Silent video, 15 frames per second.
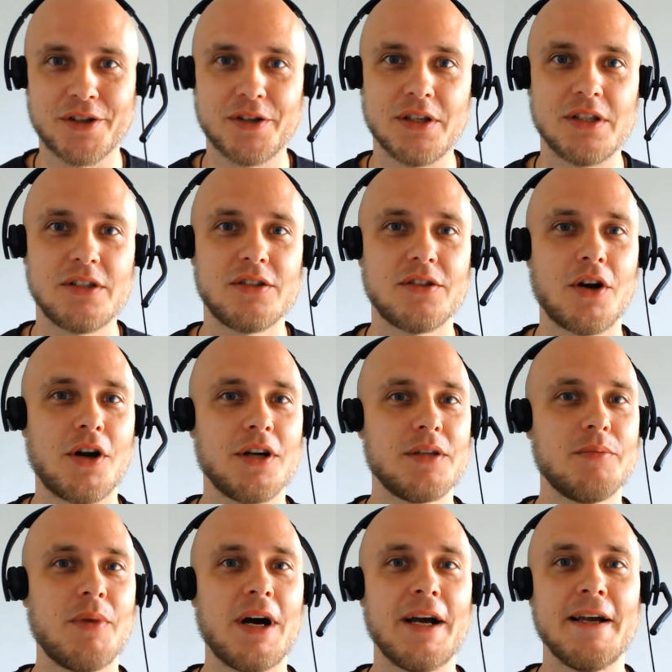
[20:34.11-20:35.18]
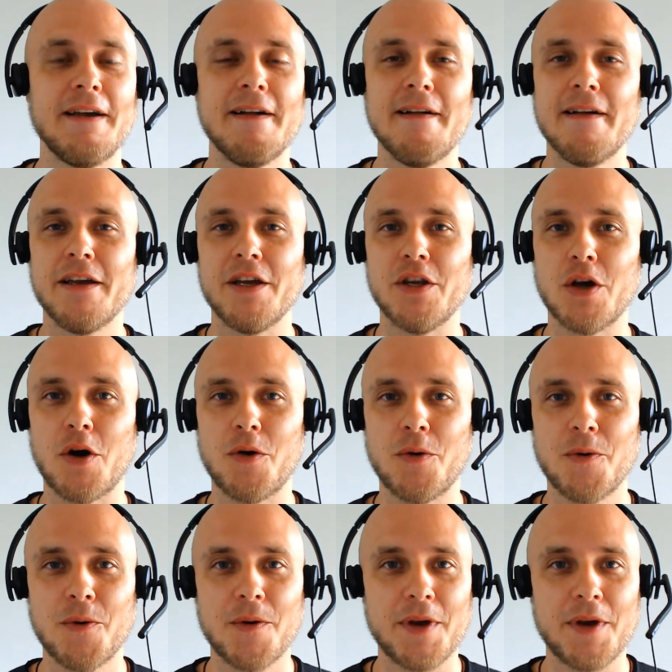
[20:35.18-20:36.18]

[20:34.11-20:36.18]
It starts by, you know,